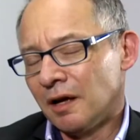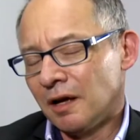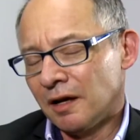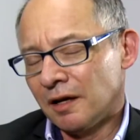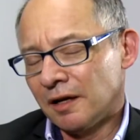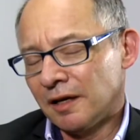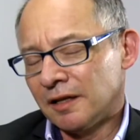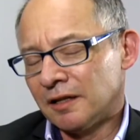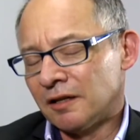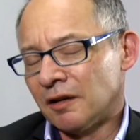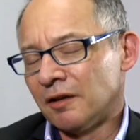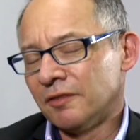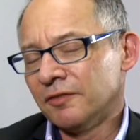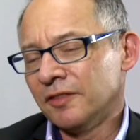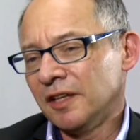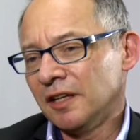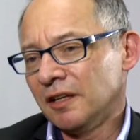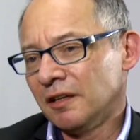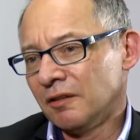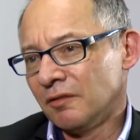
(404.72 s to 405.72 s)
Again, I
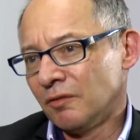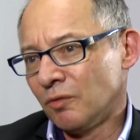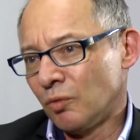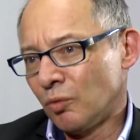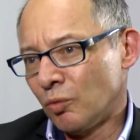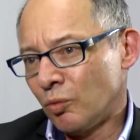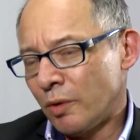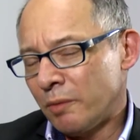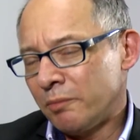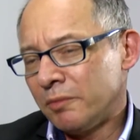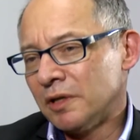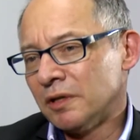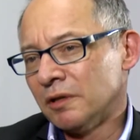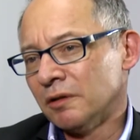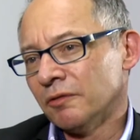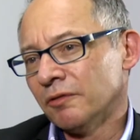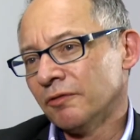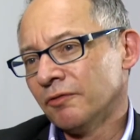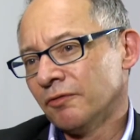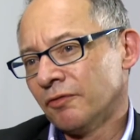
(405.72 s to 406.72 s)
think when
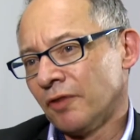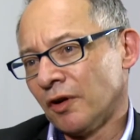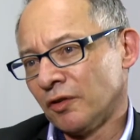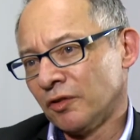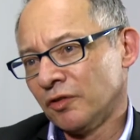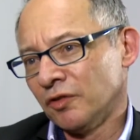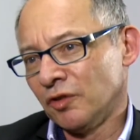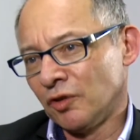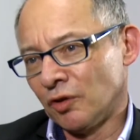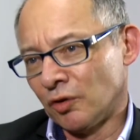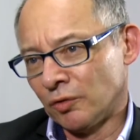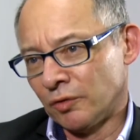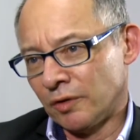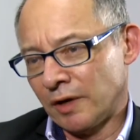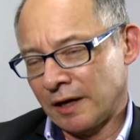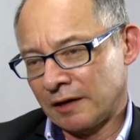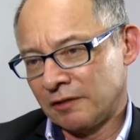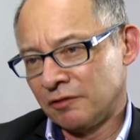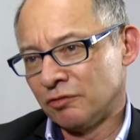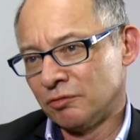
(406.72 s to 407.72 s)
we're focusing on
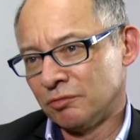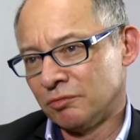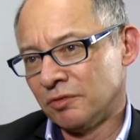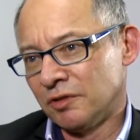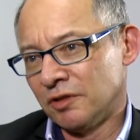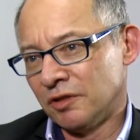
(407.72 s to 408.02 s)
actual